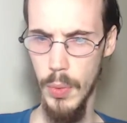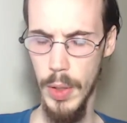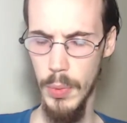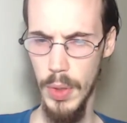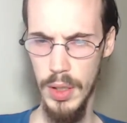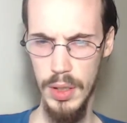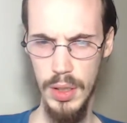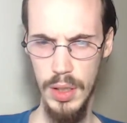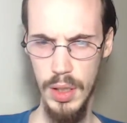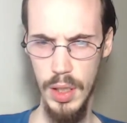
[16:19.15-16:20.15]
Wait, what?
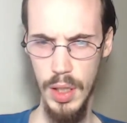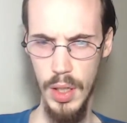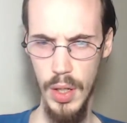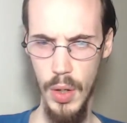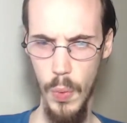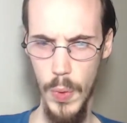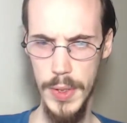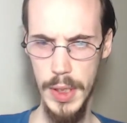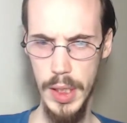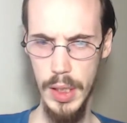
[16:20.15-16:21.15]
What
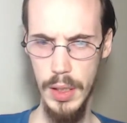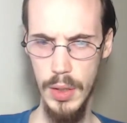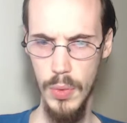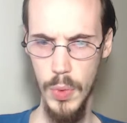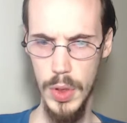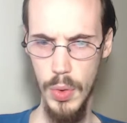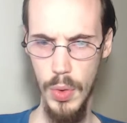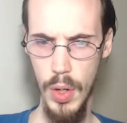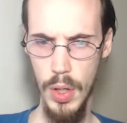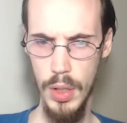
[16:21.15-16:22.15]
is it then? What's
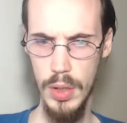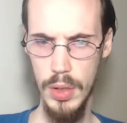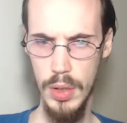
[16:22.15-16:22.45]
going on?